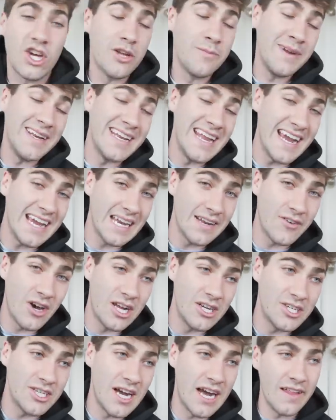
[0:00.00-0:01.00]
It could be negative
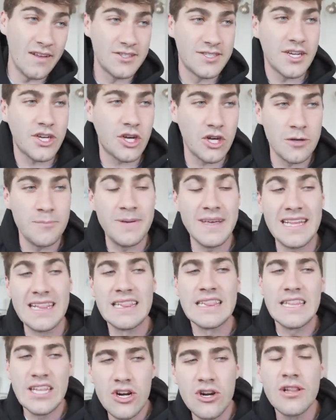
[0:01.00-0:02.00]
$100, it could be
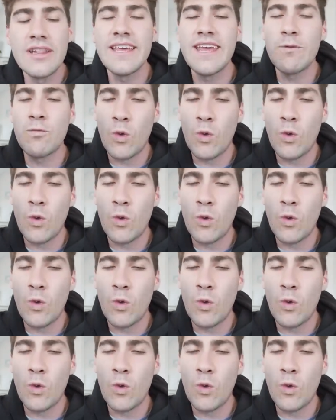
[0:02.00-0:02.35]
literally